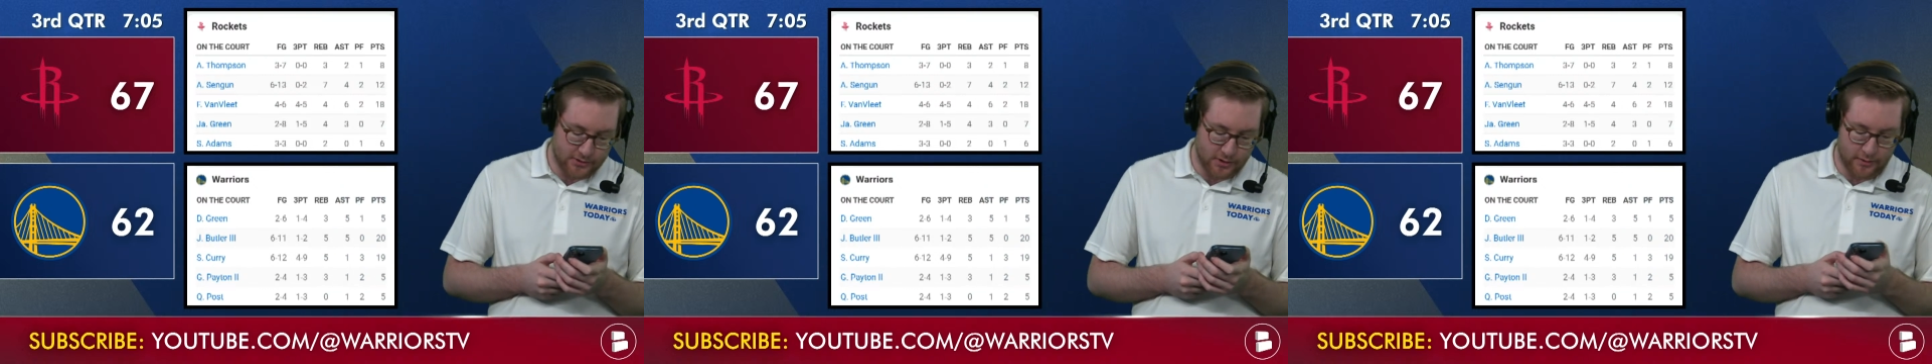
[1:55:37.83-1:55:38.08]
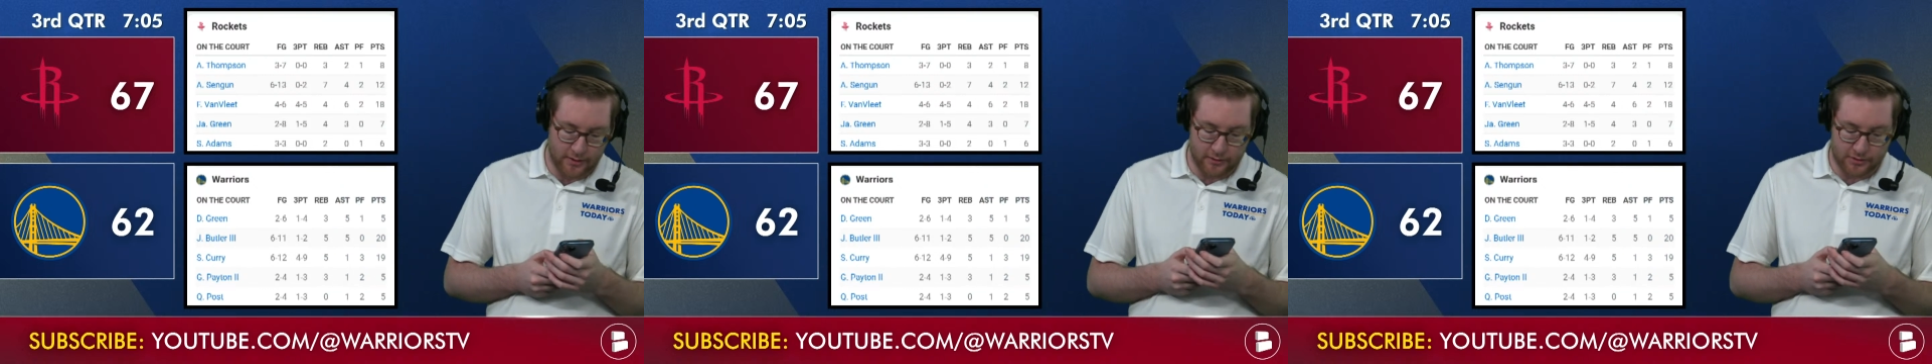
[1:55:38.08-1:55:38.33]

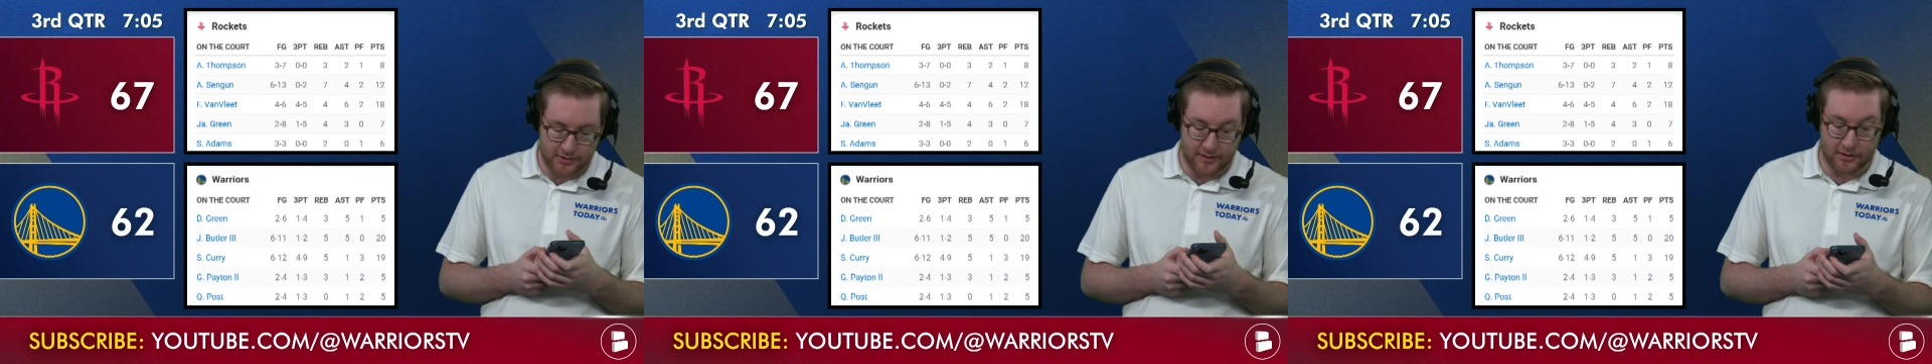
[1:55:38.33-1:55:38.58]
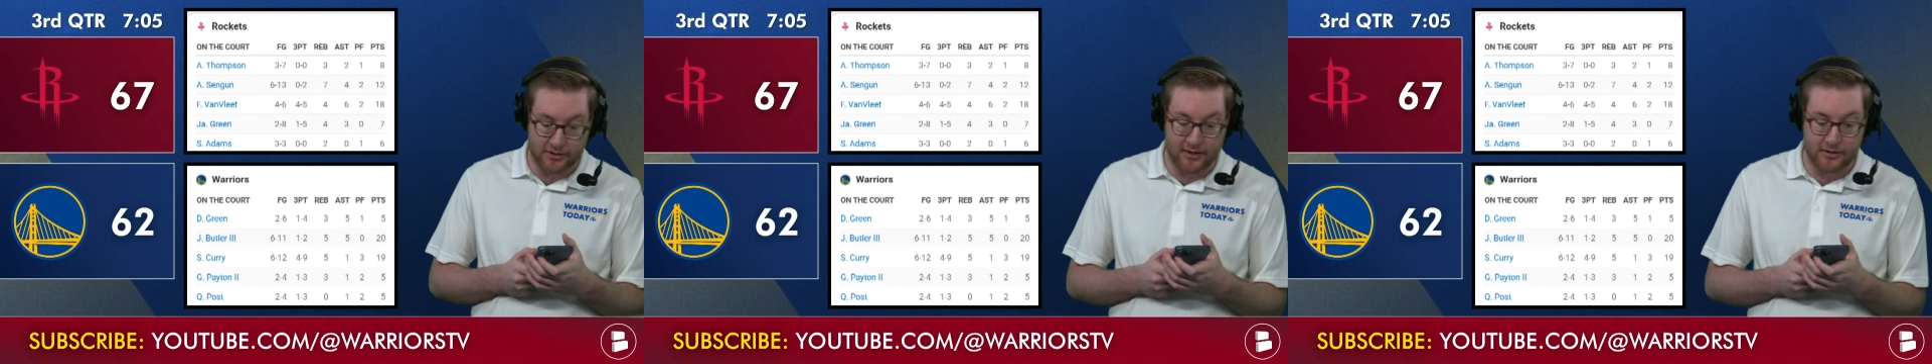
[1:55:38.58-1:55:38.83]
So there you see.
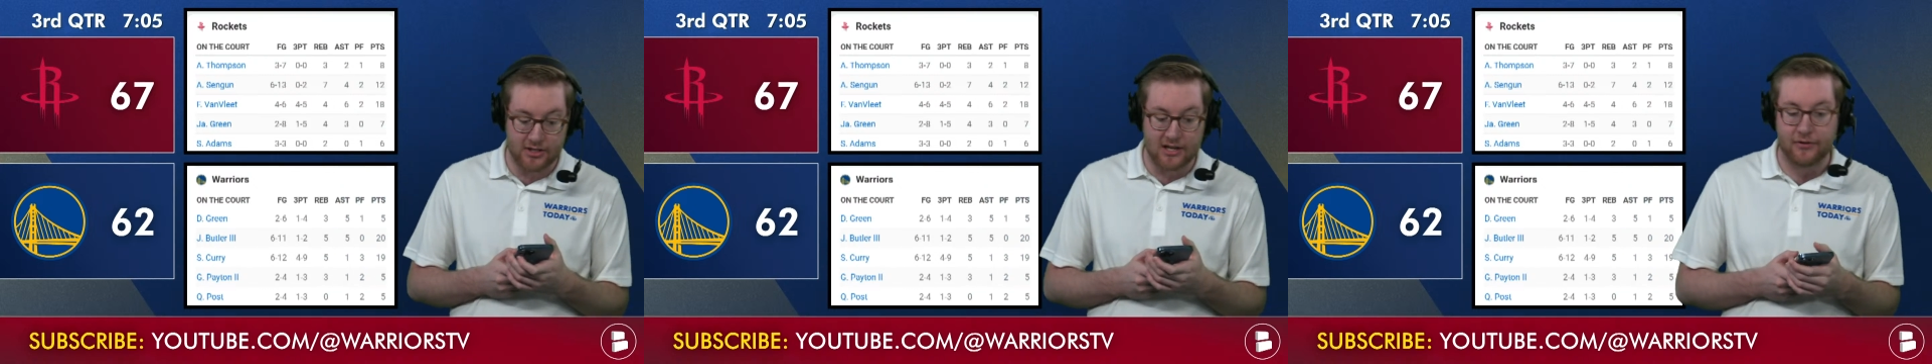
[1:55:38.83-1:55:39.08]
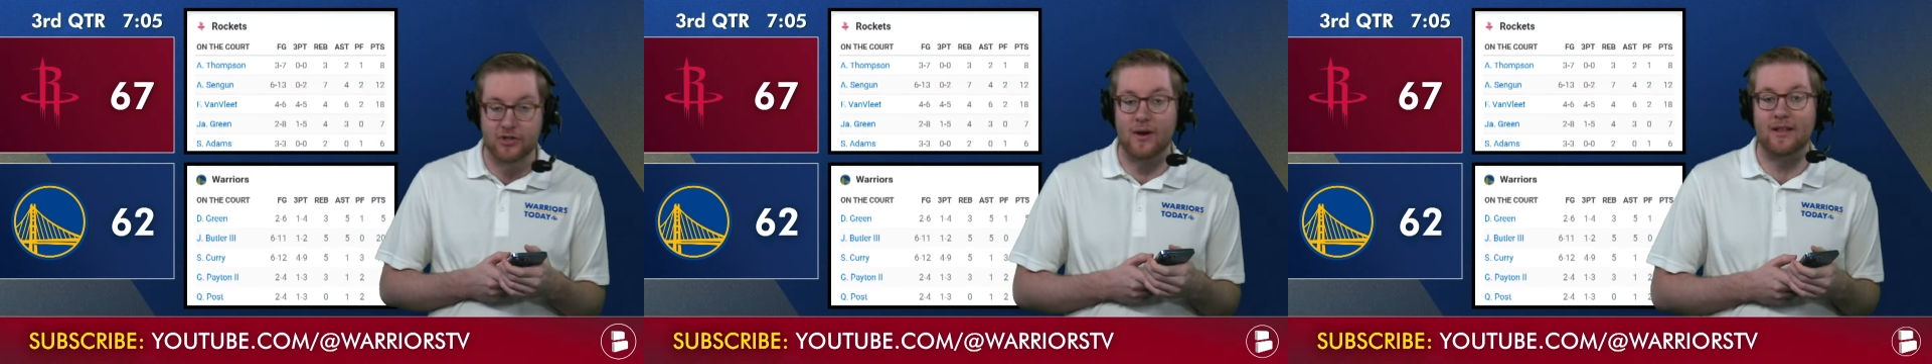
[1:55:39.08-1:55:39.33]
There's the
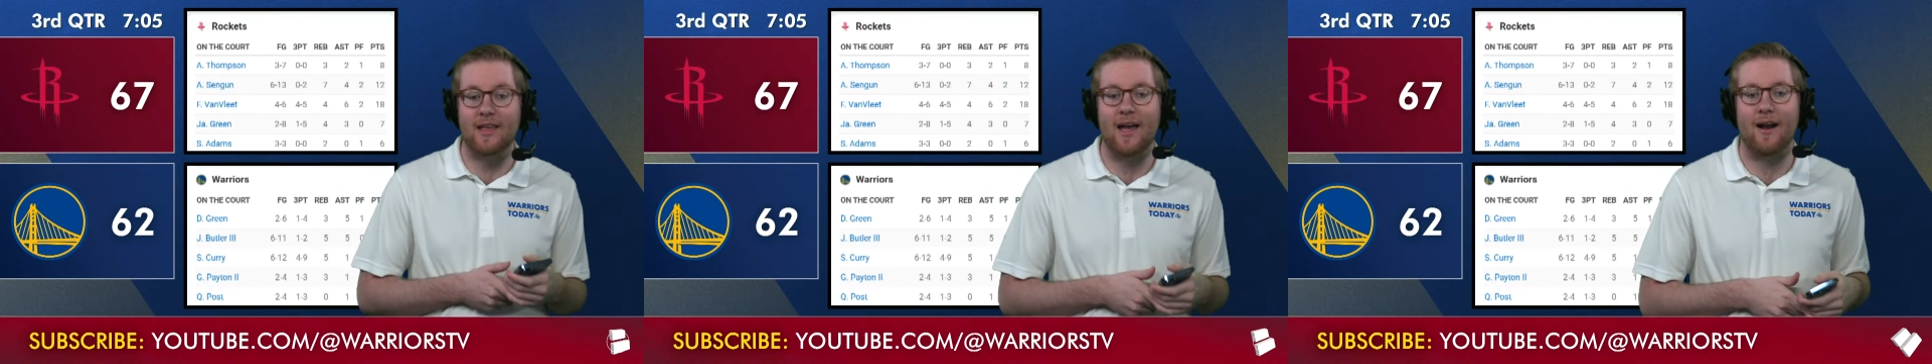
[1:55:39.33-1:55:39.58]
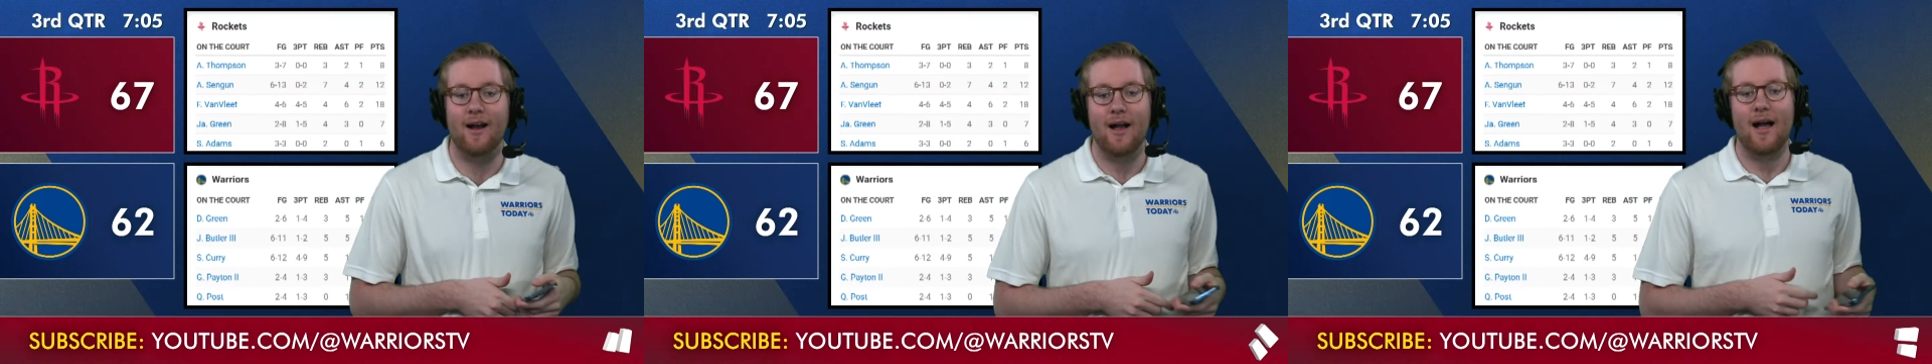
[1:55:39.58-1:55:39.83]
difference right
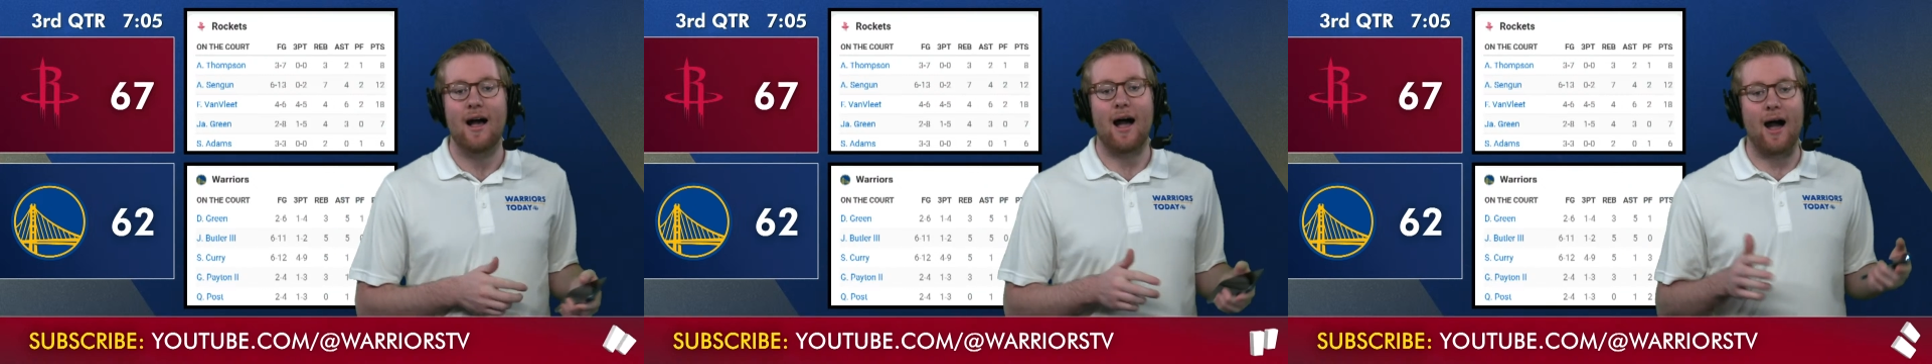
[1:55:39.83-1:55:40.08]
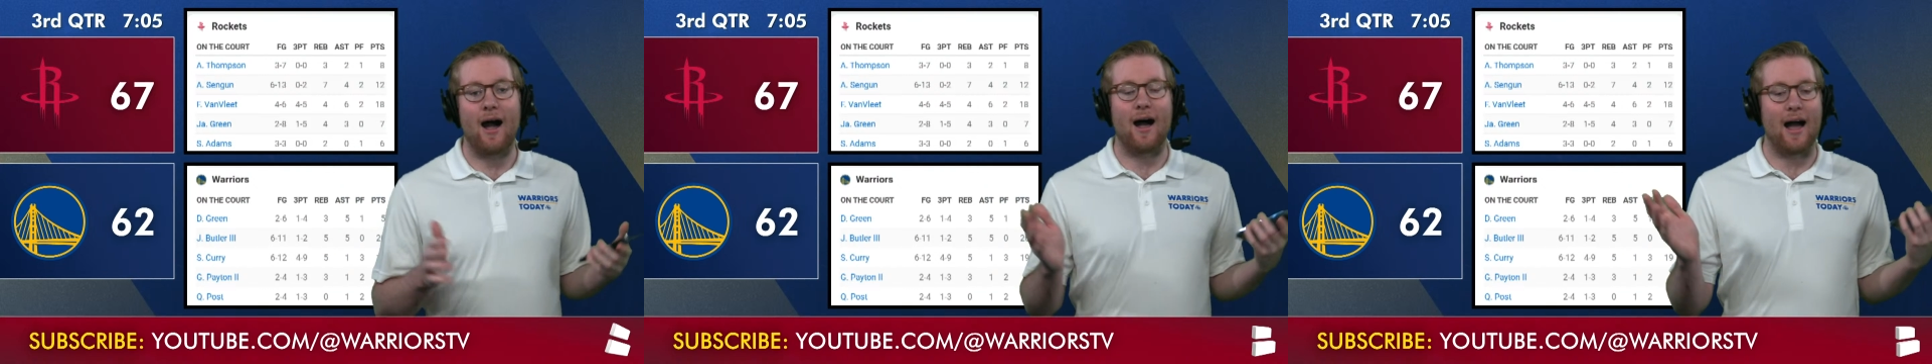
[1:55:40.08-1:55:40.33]
there.
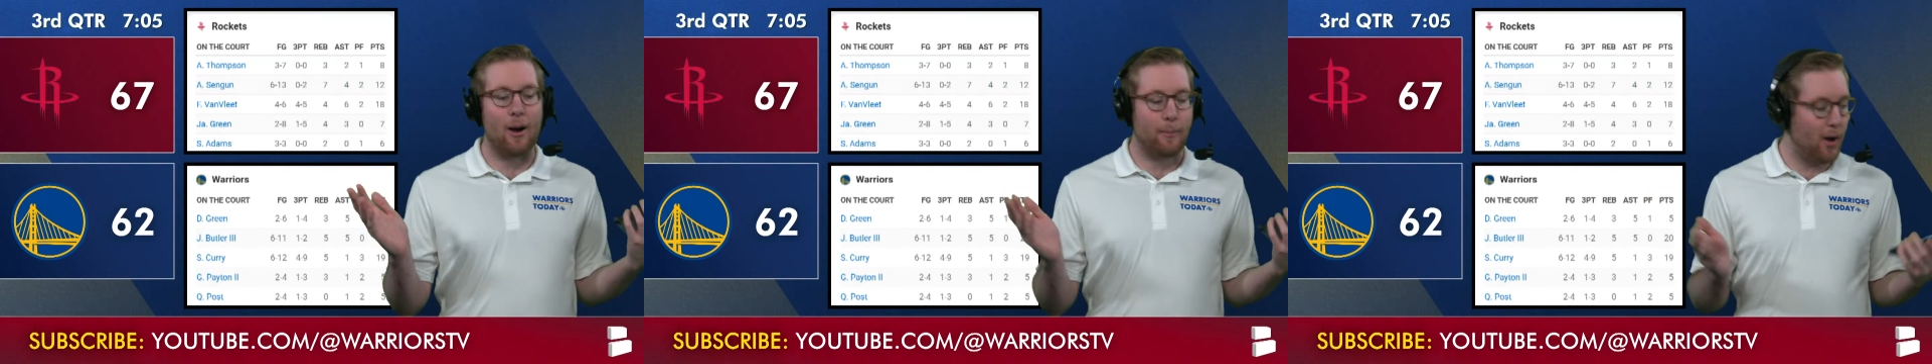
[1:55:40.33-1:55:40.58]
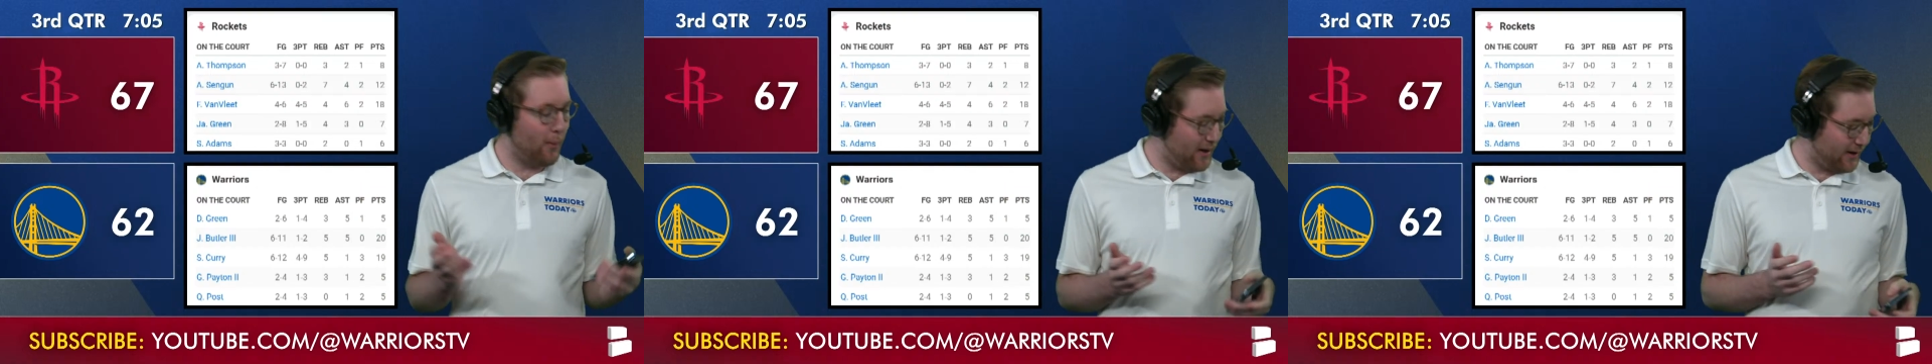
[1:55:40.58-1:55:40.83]
How
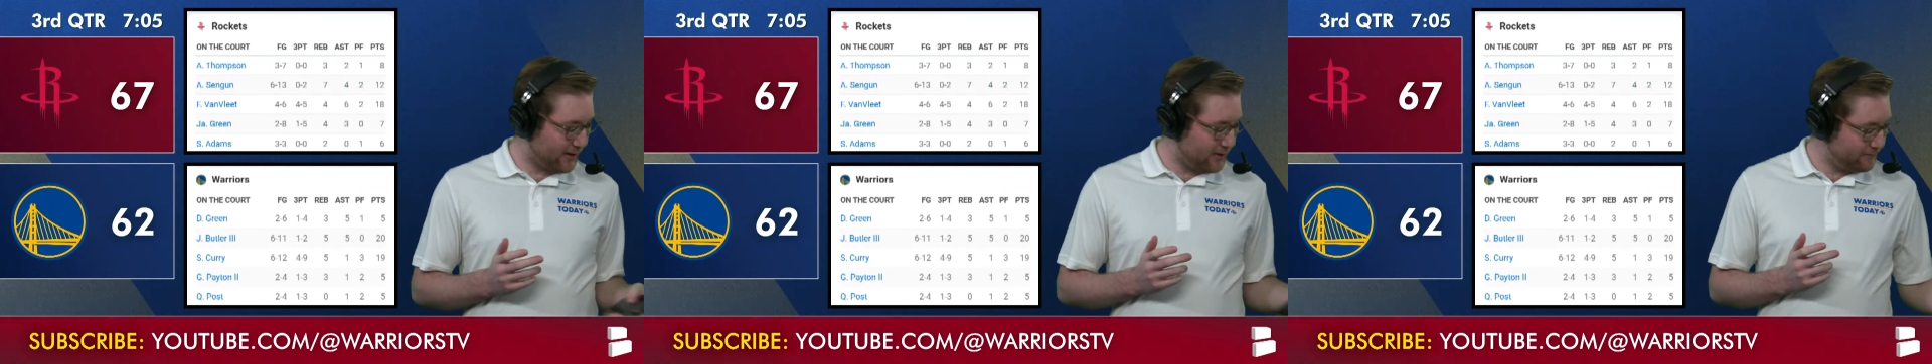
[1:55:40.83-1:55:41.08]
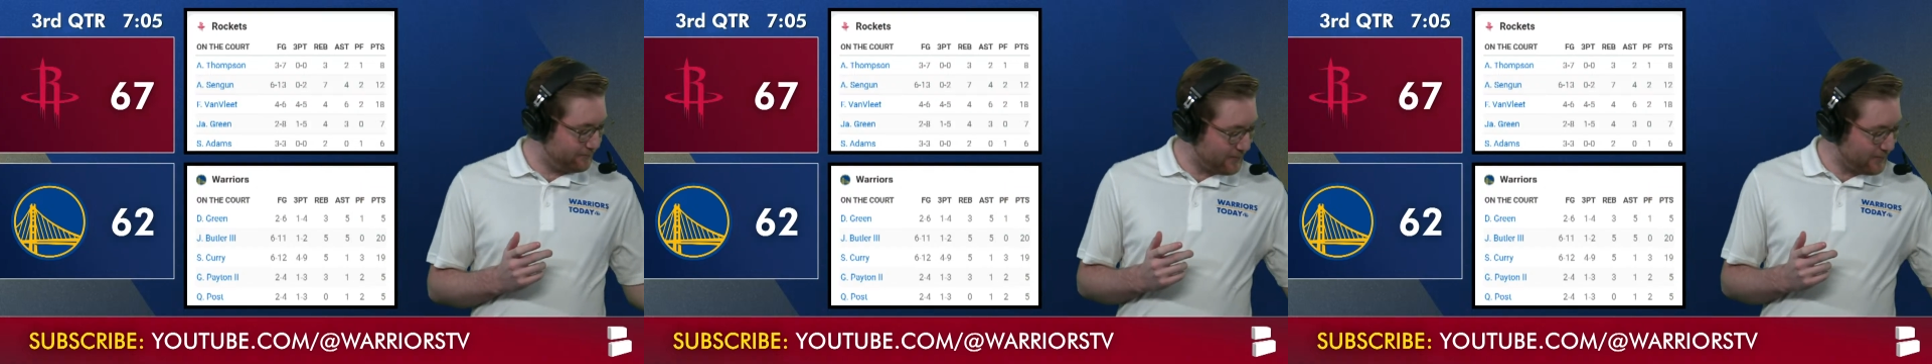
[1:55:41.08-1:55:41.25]
poetic.